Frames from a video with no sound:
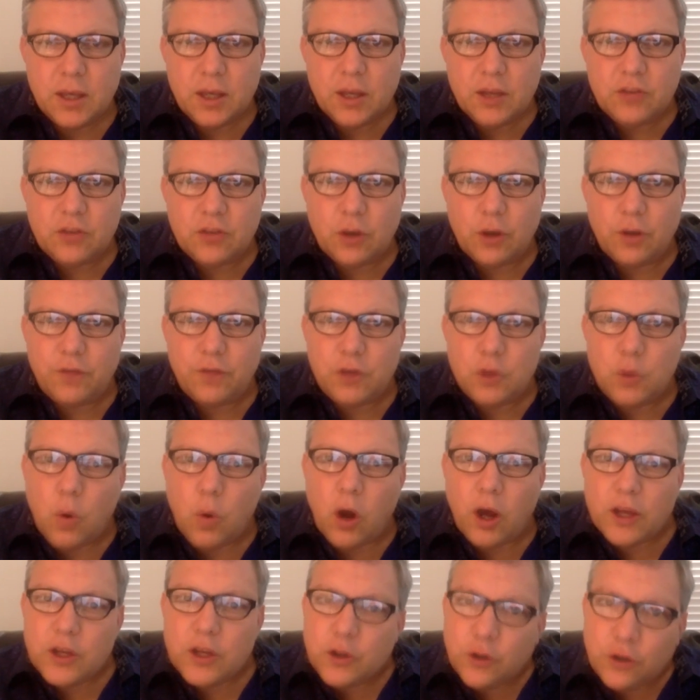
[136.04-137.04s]
So if you
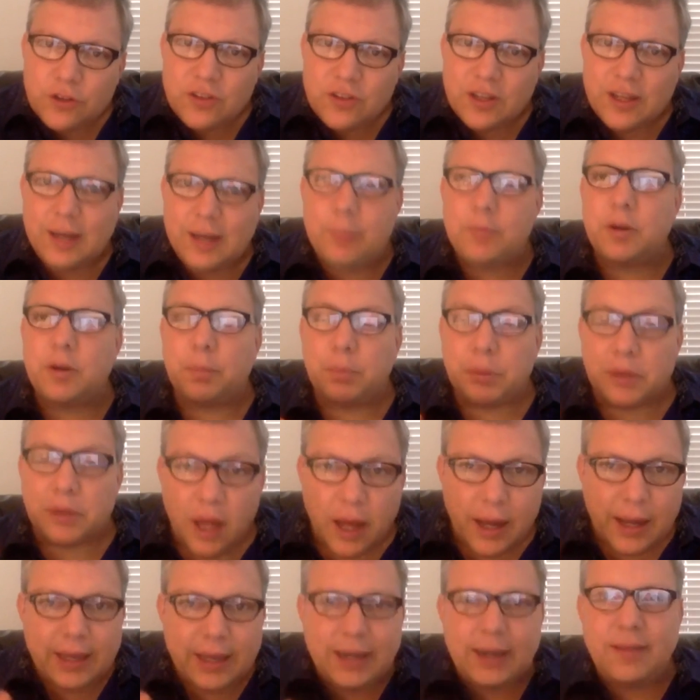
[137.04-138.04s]
want your team to
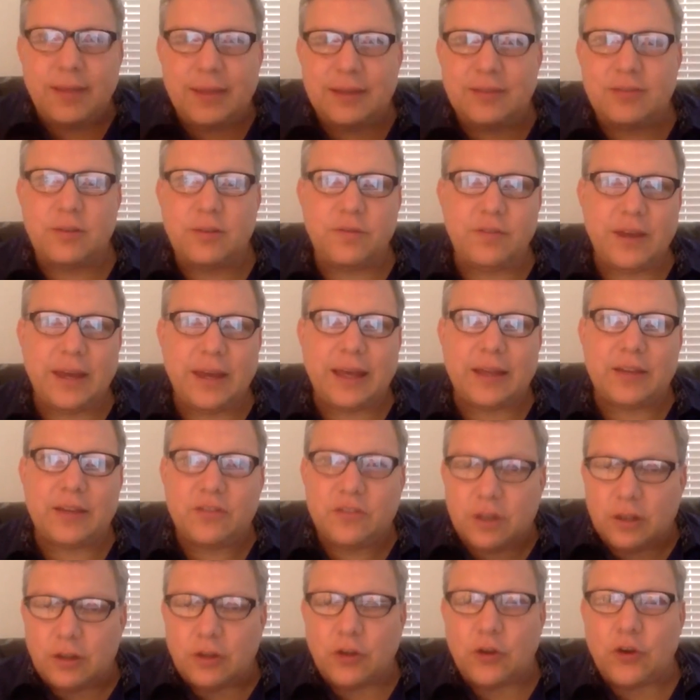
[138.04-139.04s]
plug into these
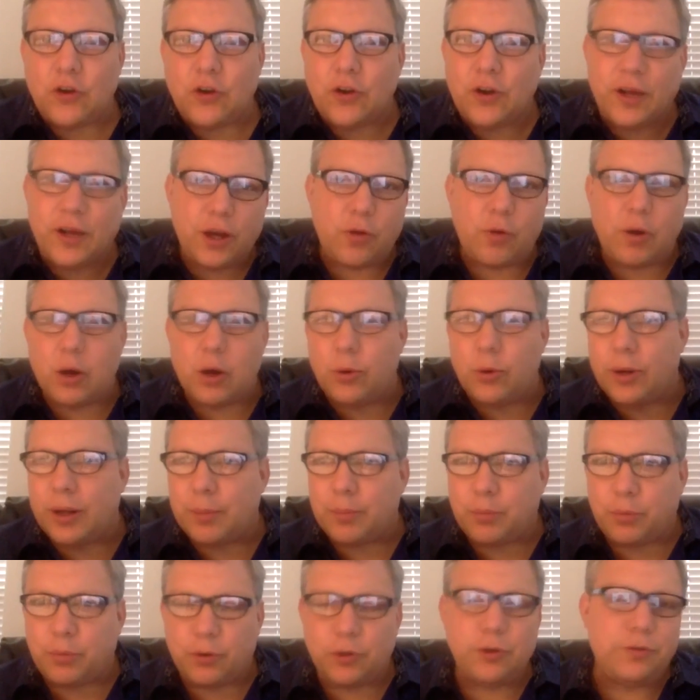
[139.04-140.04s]
events, to learn and grow and
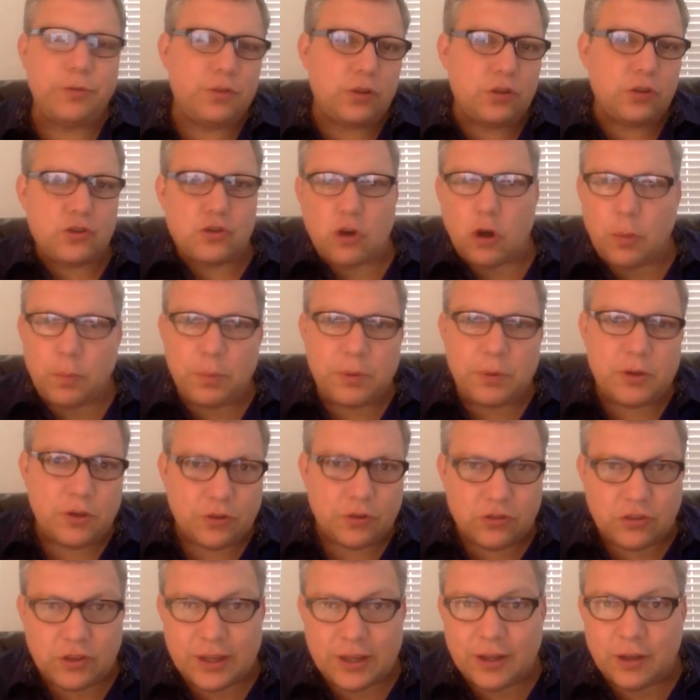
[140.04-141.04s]
improve, to sharpen
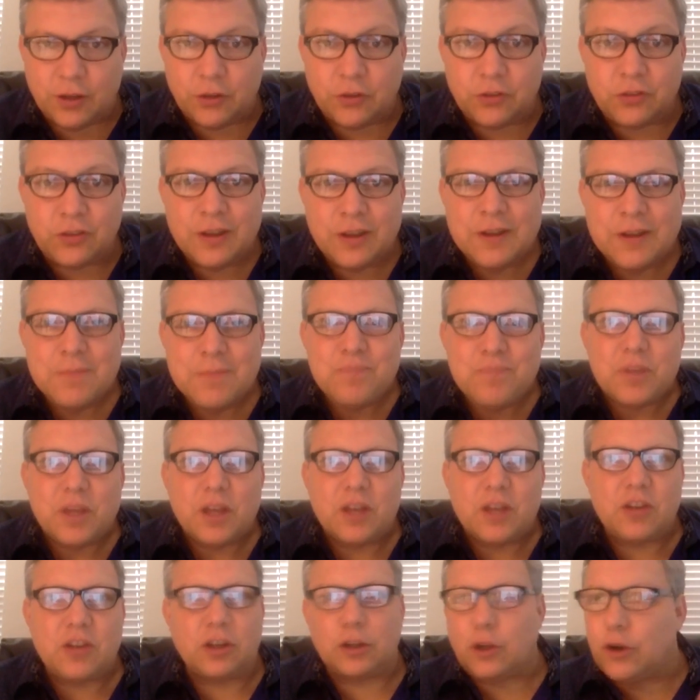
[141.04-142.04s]
your skills,
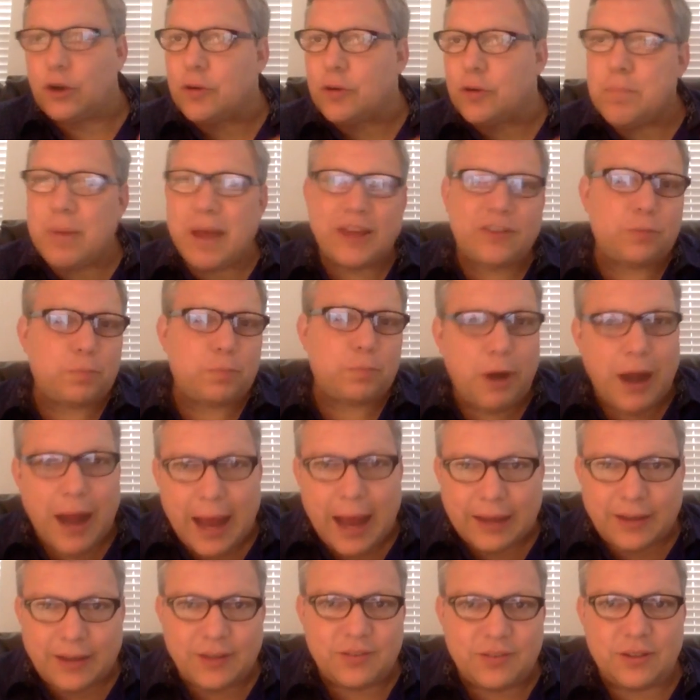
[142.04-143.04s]
to learn best
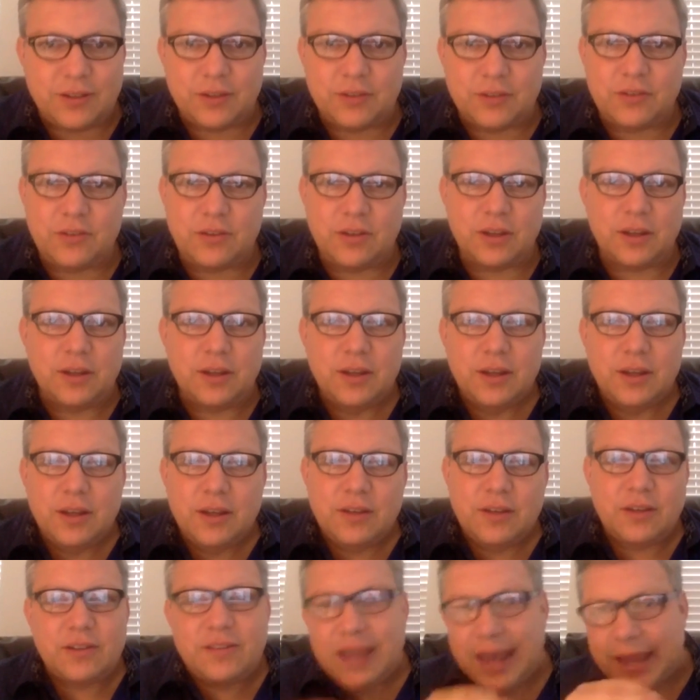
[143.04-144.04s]
practices, to
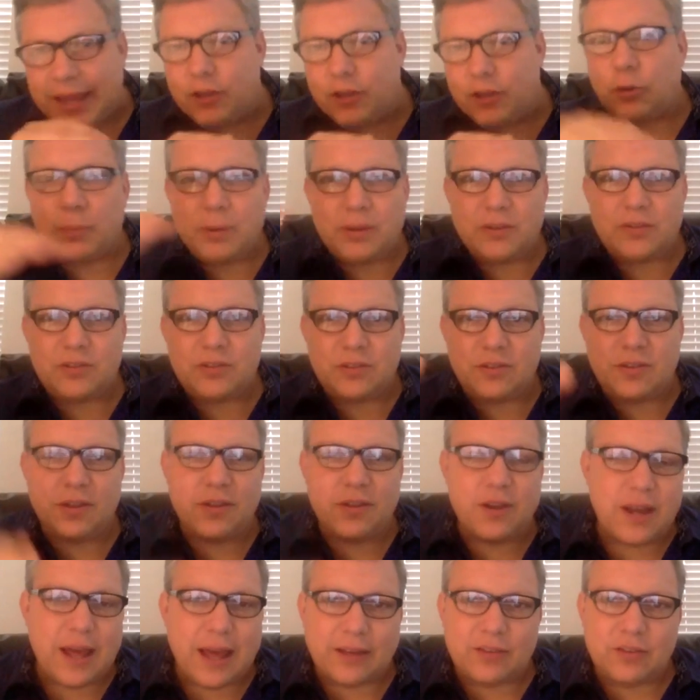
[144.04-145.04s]
take your business
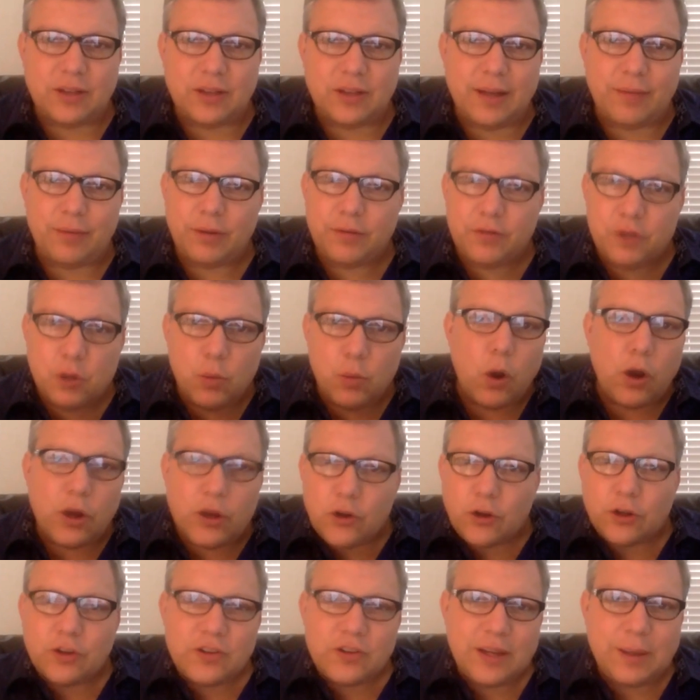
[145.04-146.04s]
to the next level, if you
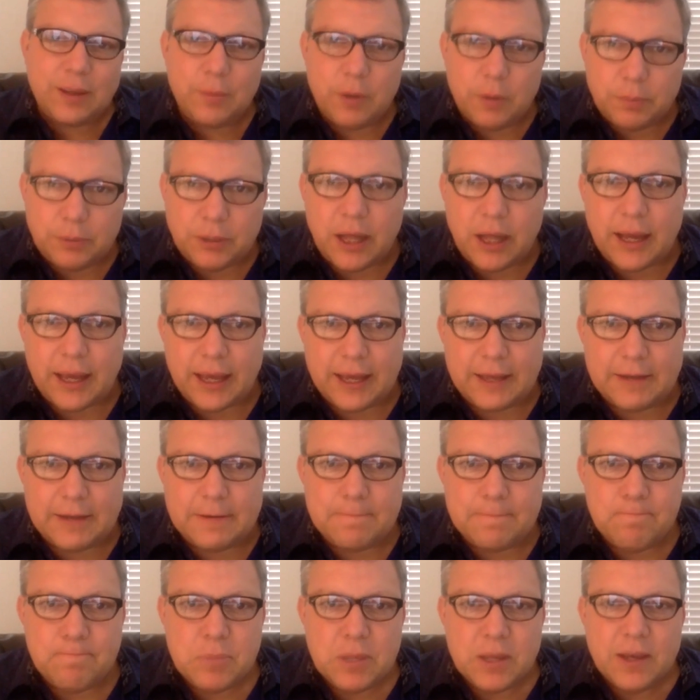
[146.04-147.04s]
want your team to plug
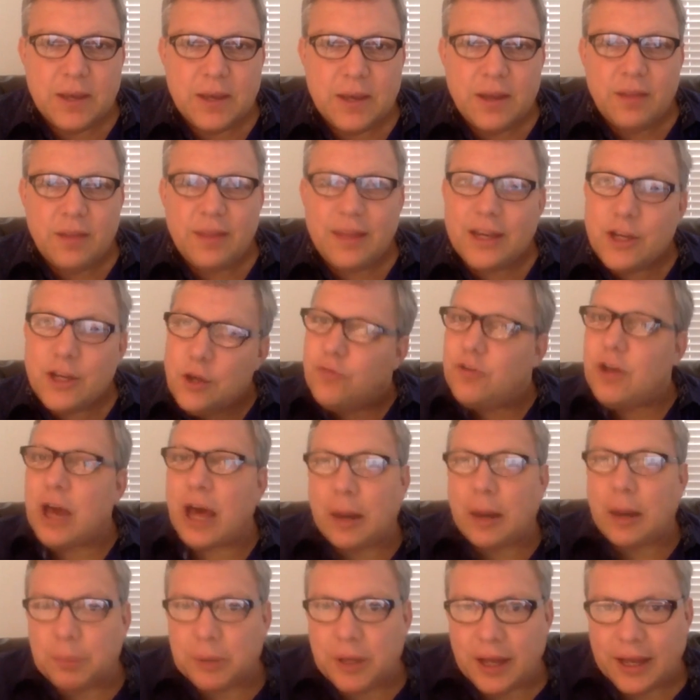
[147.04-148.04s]
in, then you've
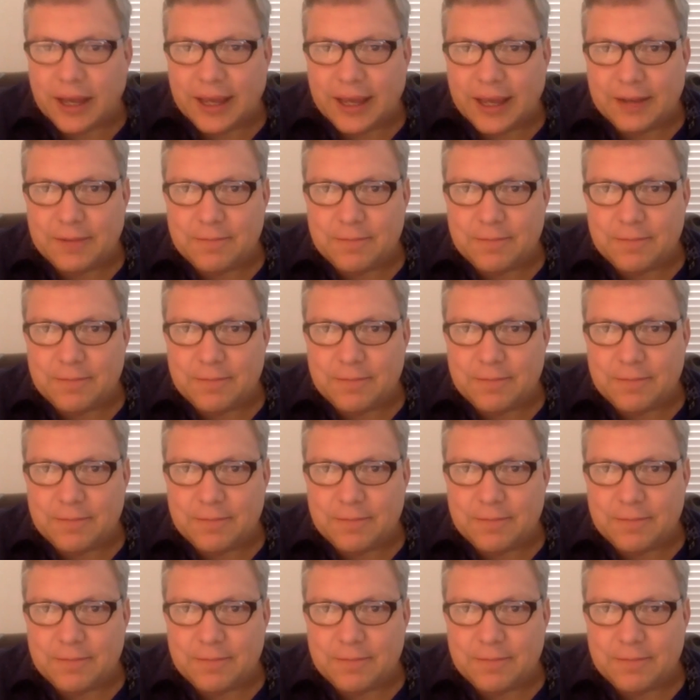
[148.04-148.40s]
got to plug in.